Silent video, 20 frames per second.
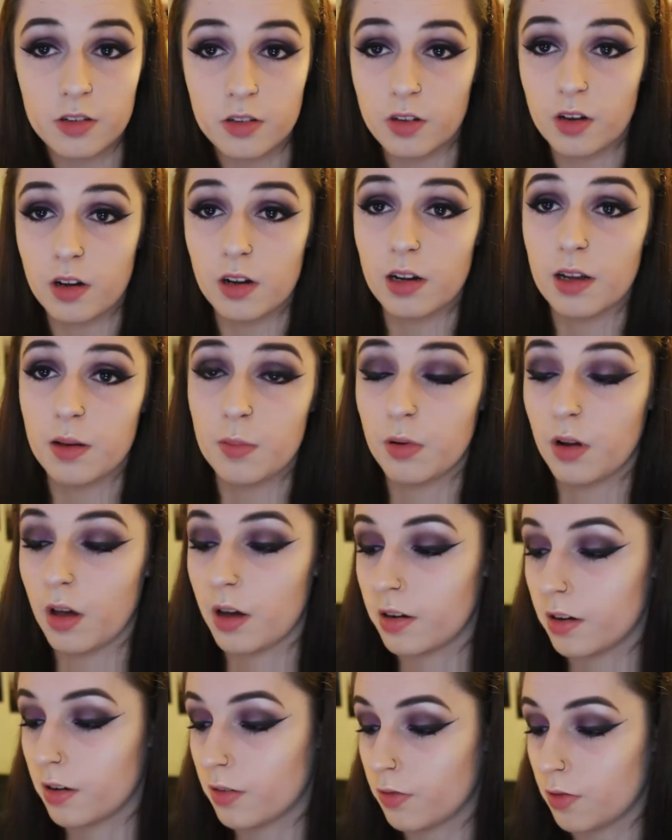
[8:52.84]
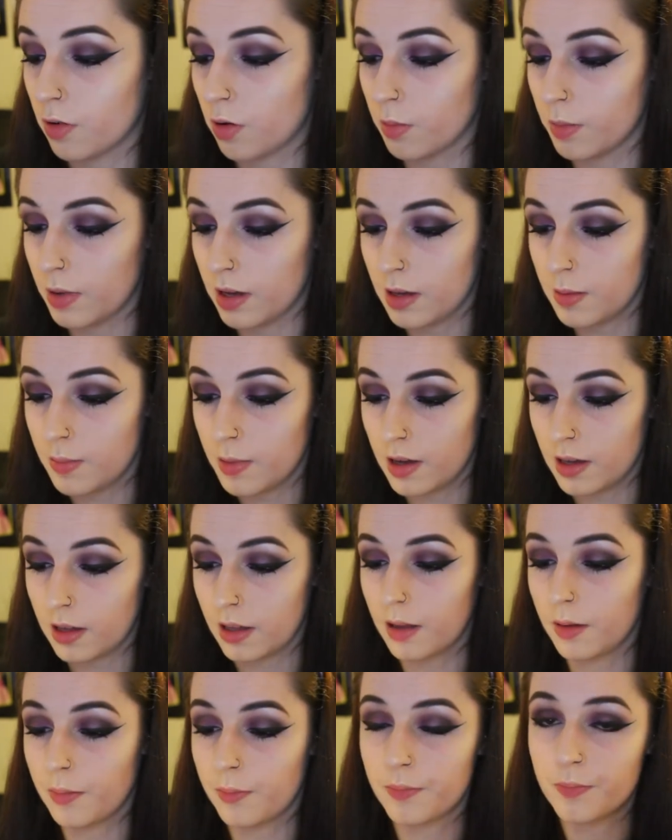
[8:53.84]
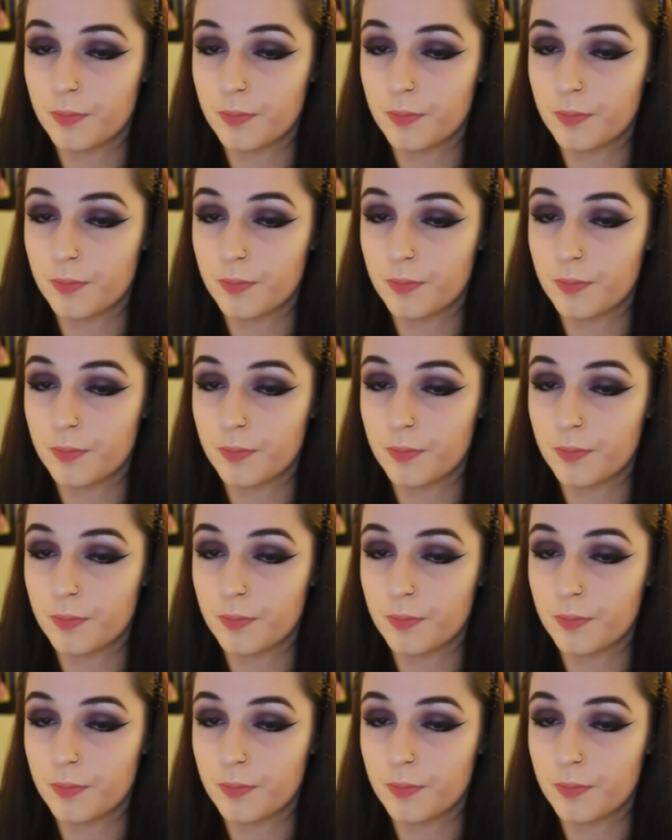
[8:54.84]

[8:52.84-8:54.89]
using a lip liner from eBay.